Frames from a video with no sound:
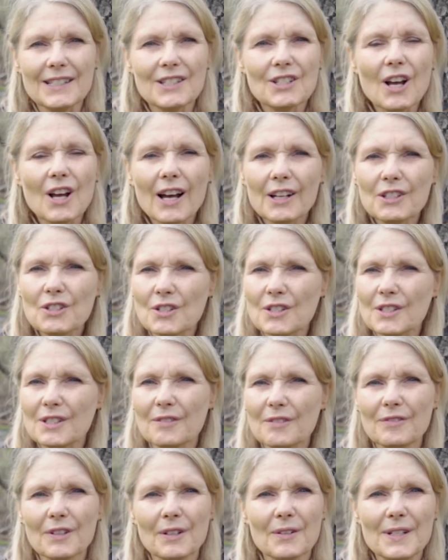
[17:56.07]
He touches
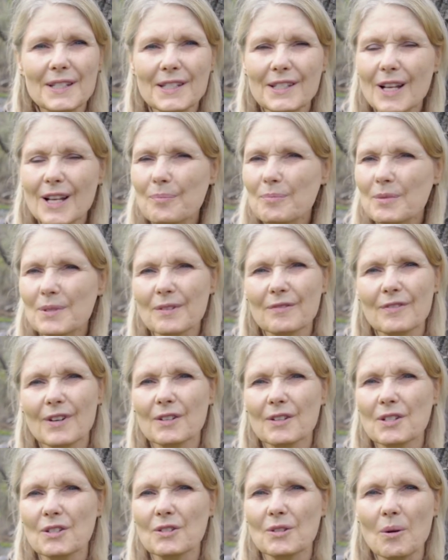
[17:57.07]
the very depths of
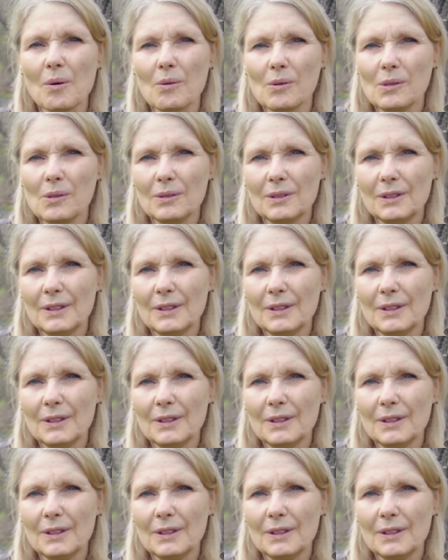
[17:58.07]
our soul.